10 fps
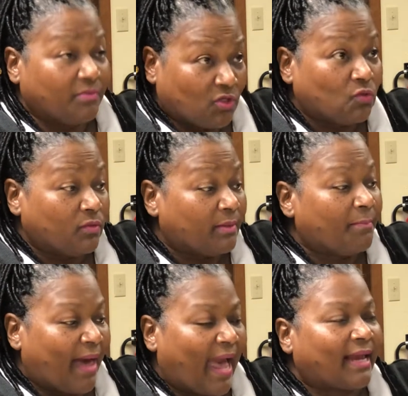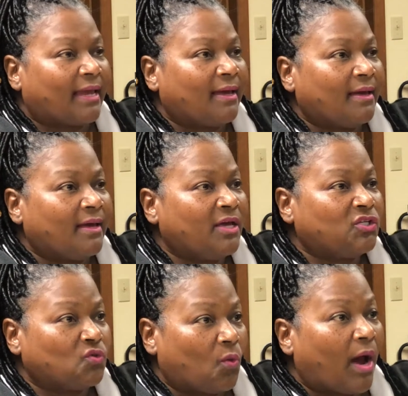you get back
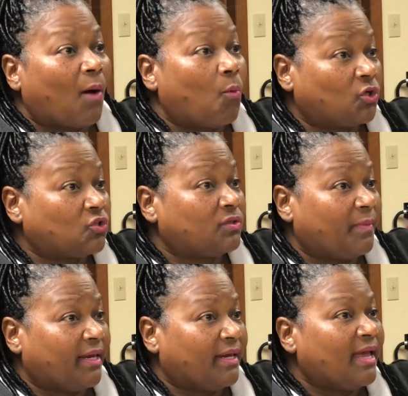to where I want you to be.